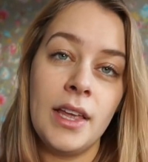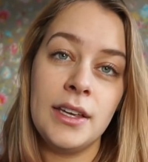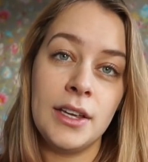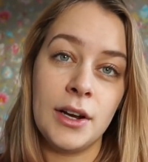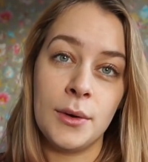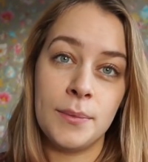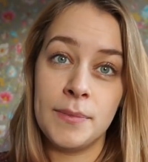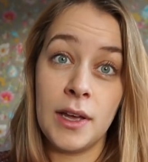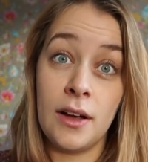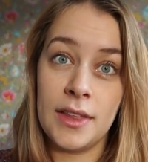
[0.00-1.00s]
you know,
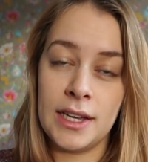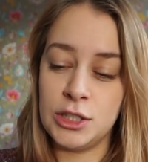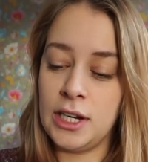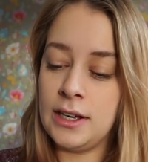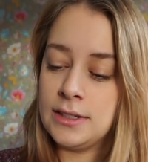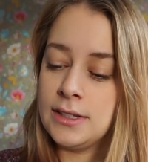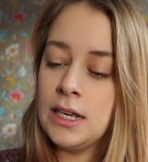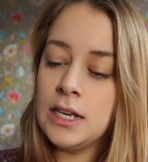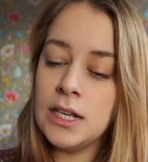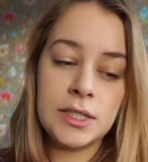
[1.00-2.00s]
all that jazz.
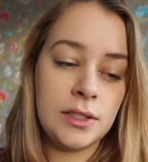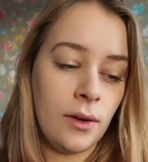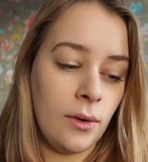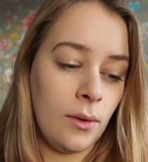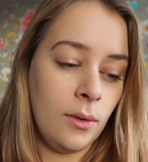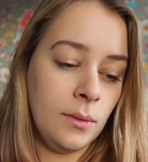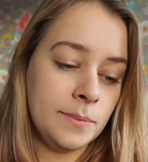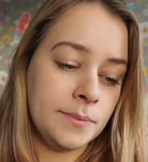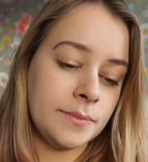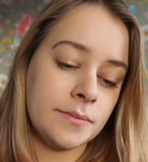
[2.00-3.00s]
So
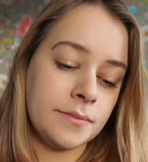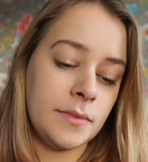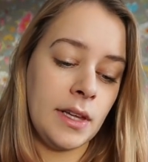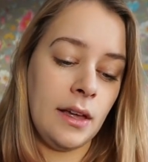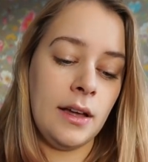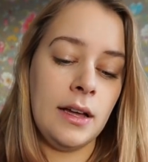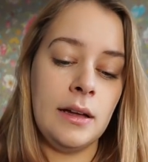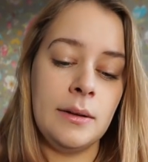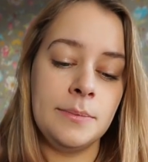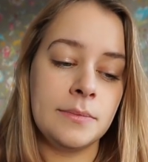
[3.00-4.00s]

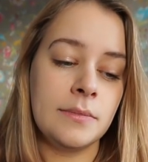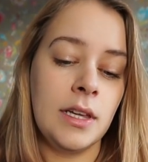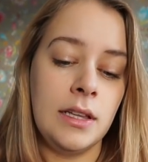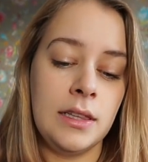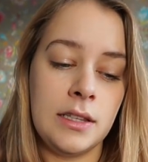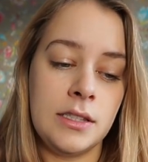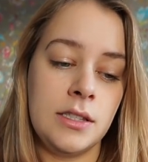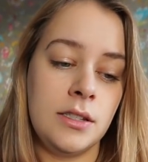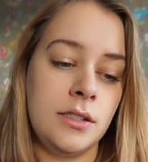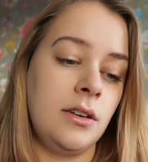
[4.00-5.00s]
let's
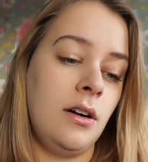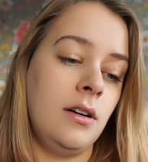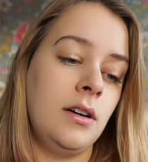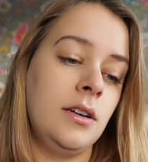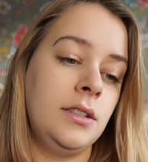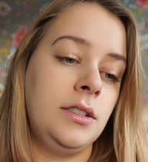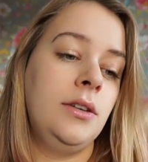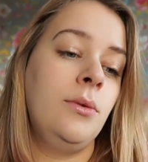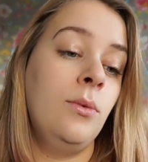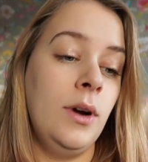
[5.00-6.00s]
start
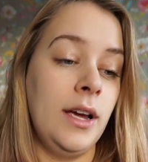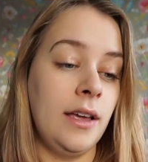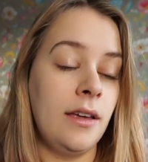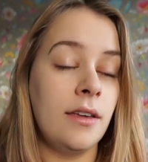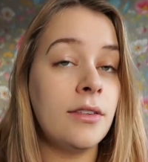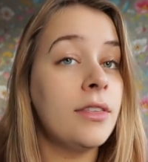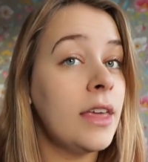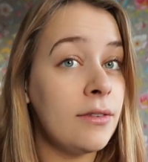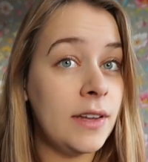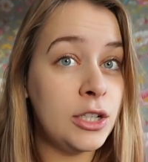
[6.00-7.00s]
with
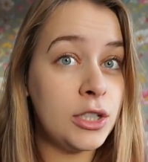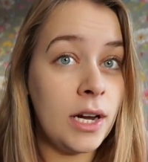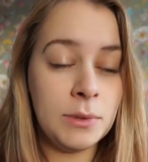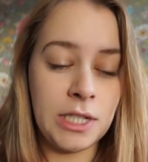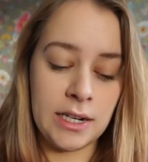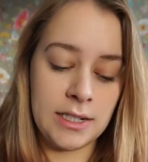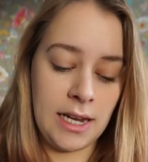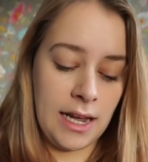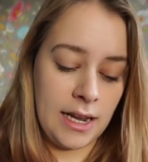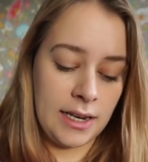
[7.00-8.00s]
a finished object,
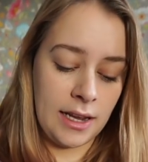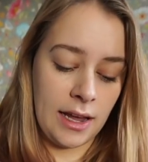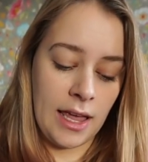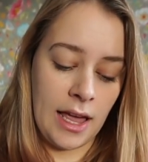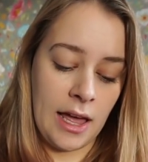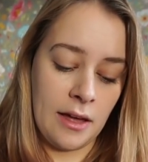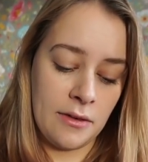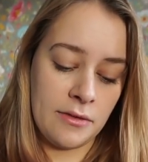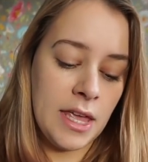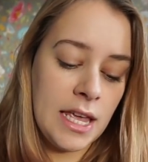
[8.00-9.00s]
and I
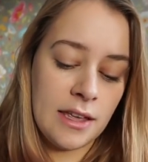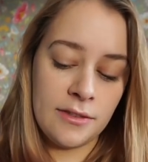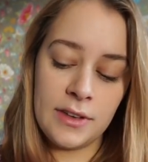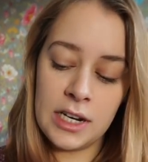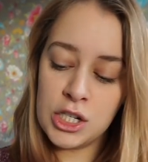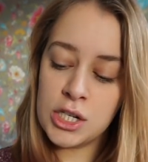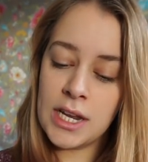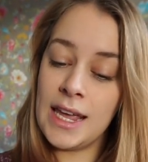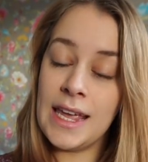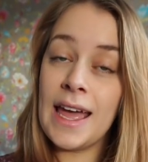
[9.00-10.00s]
have finished
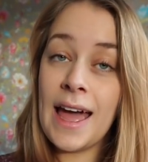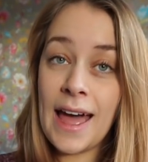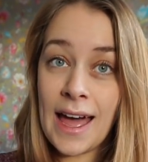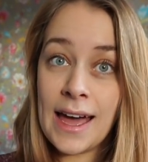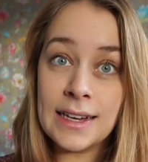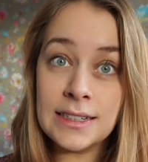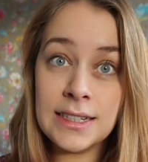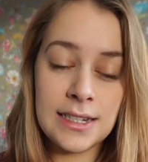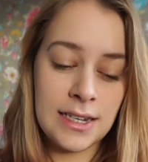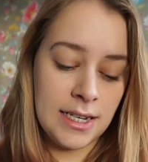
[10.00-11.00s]
a hat.
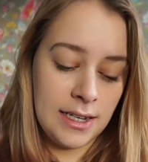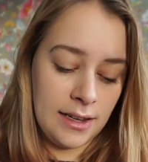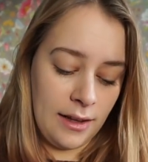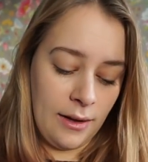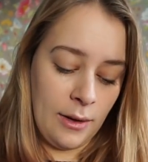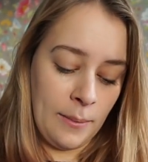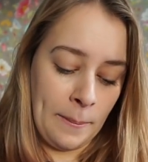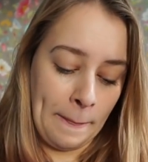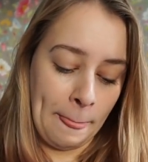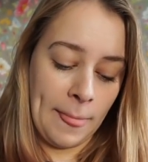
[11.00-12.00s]

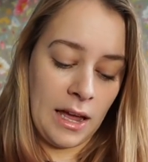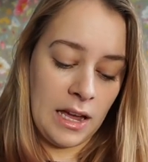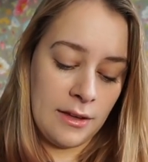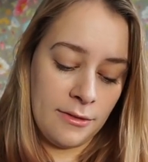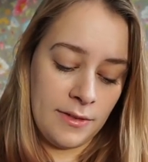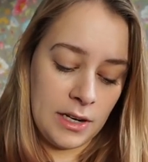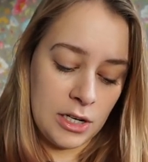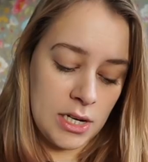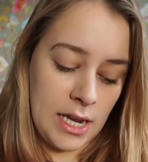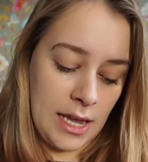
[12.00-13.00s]
I have
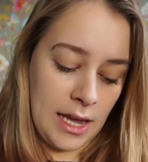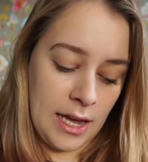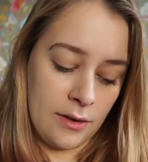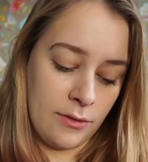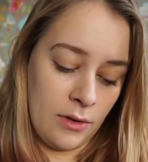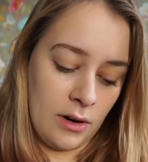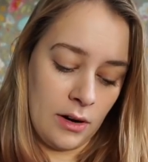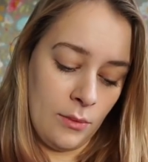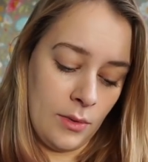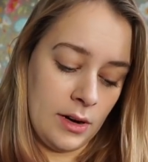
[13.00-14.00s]
finished a hat for
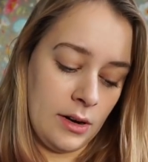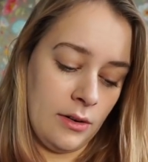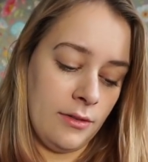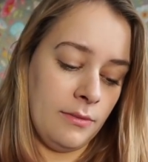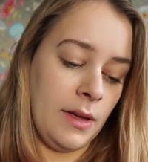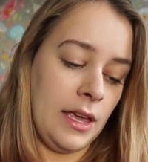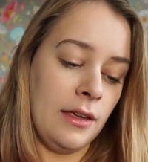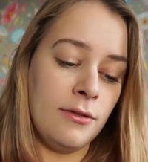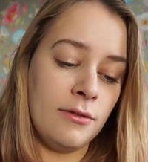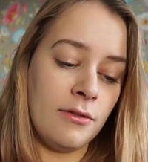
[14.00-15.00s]
one of my
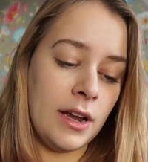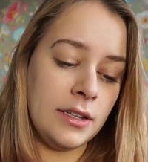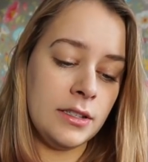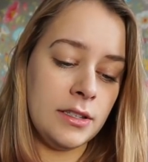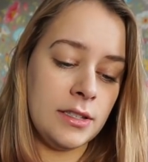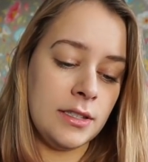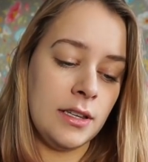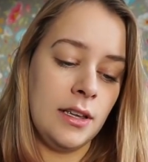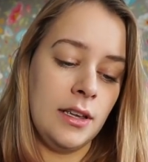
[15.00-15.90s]
friends,